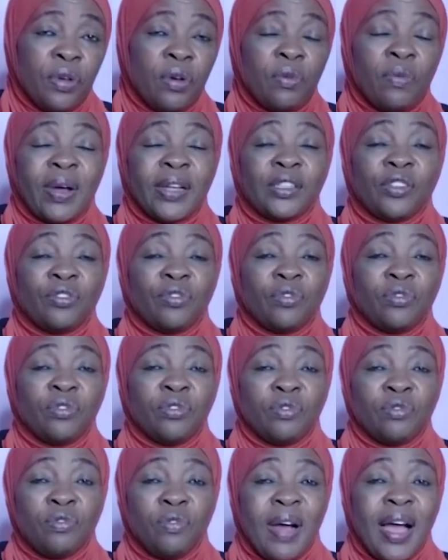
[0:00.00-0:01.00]
what
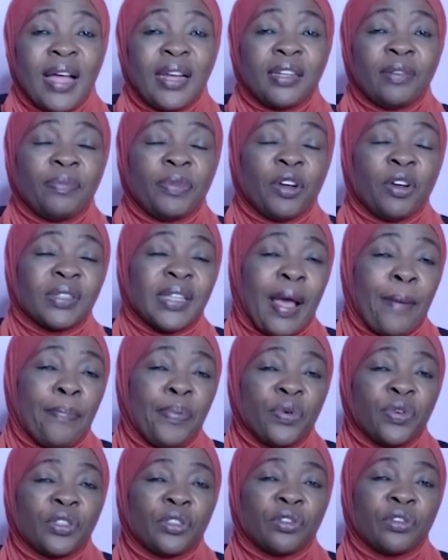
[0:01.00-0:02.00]
you want, because I
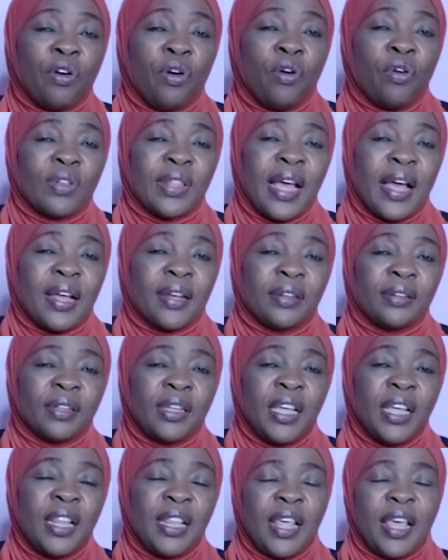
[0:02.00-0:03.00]
put all that
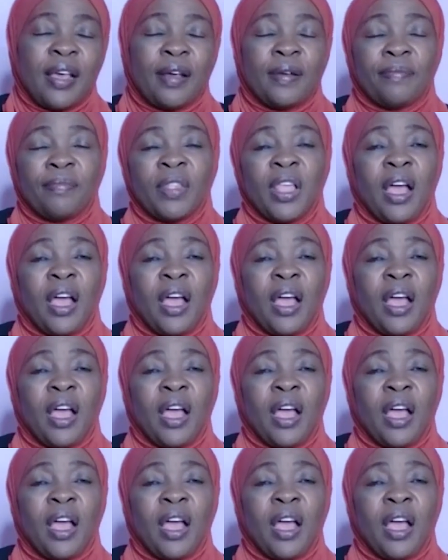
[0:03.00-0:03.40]
in there.